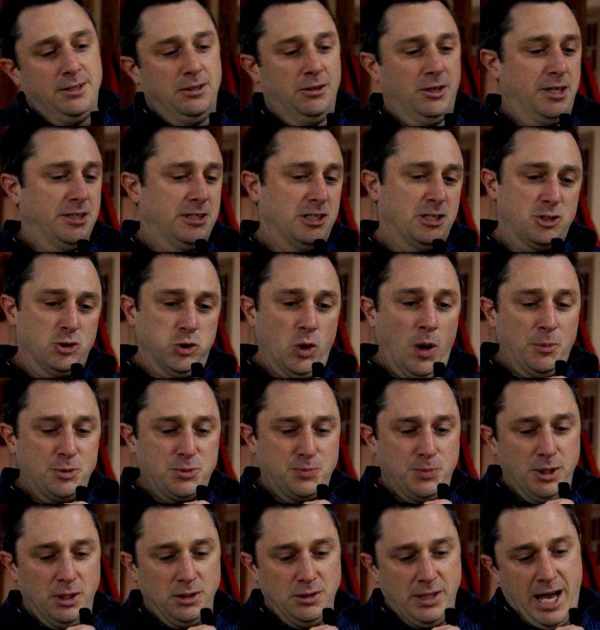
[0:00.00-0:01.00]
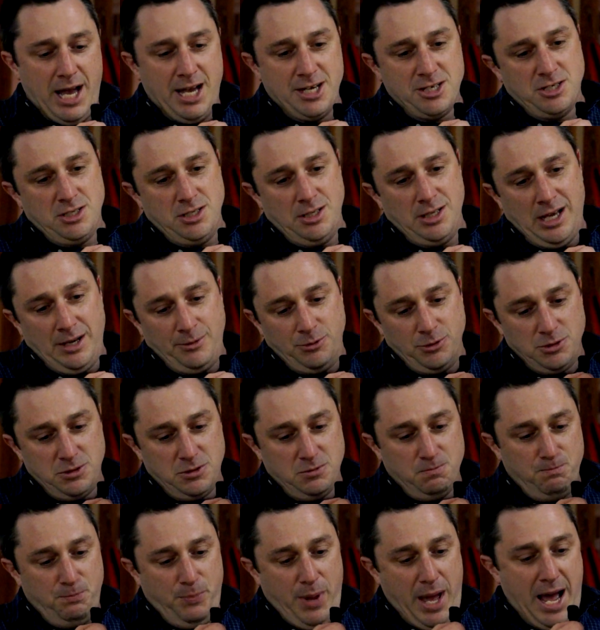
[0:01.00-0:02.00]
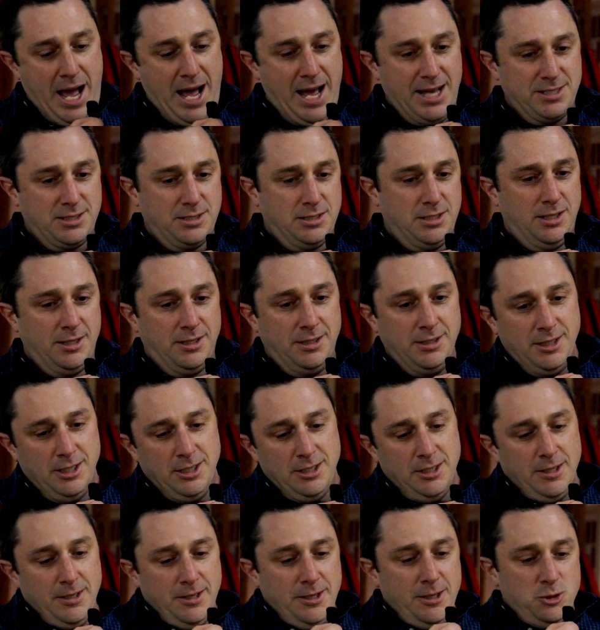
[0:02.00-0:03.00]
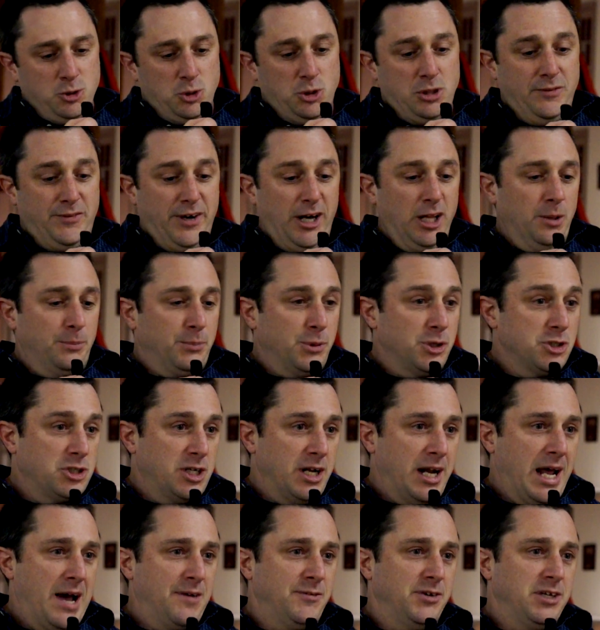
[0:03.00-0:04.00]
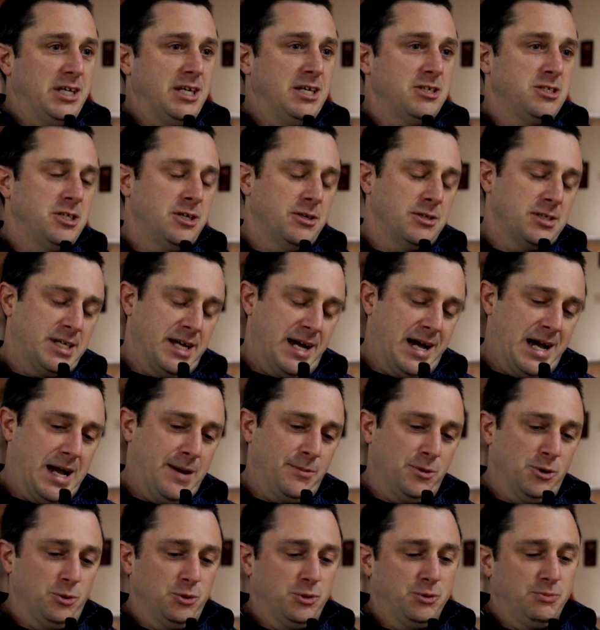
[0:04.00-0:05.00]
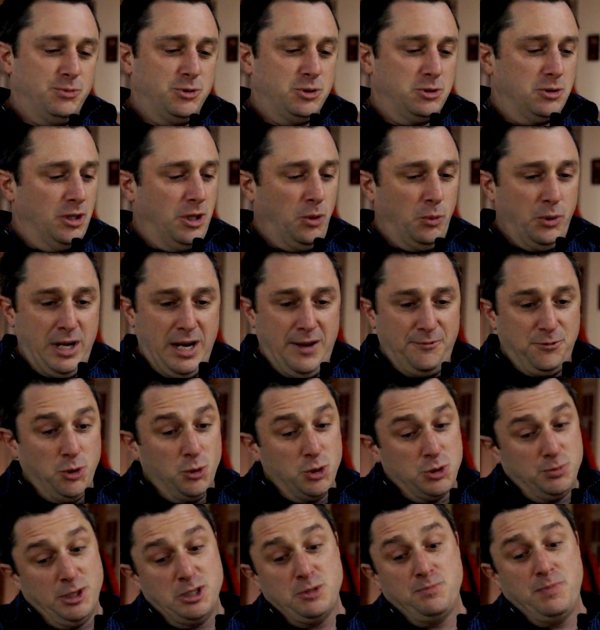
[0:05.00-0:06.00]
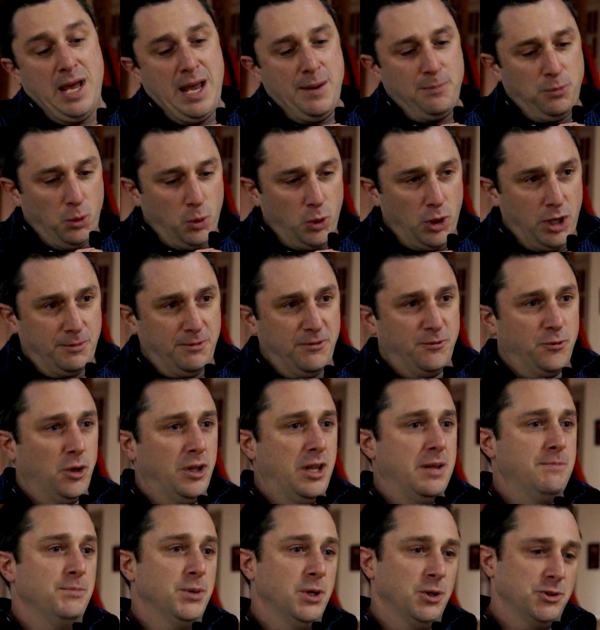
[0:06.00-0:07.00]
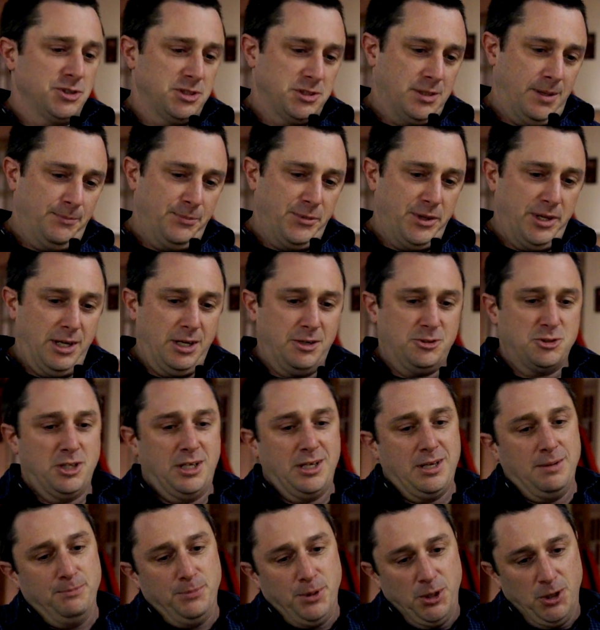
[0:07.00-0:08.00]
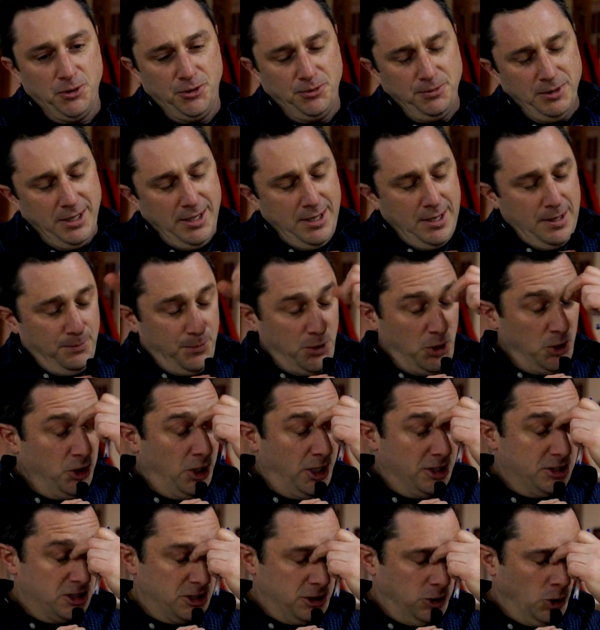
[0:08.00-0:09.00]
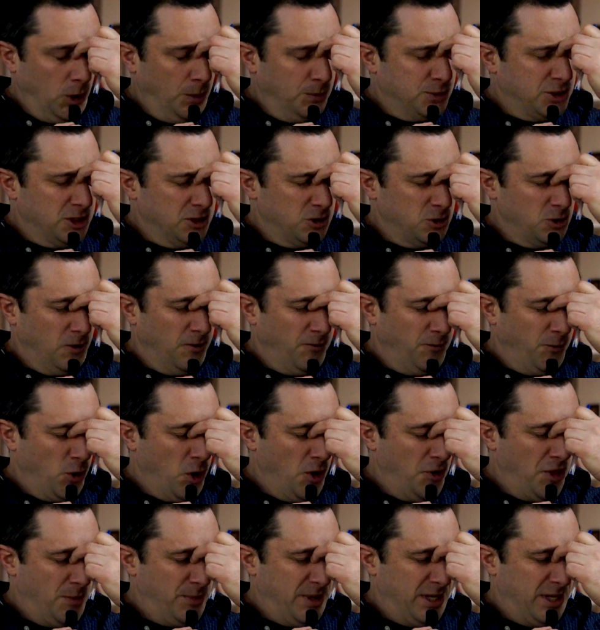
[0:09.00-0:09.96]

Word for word: Look at the slopes bill last year that was passed so developers could have an easier time, so they wouldn't have to do as much paperwork before they built something, so they can build build on slopes and so forth.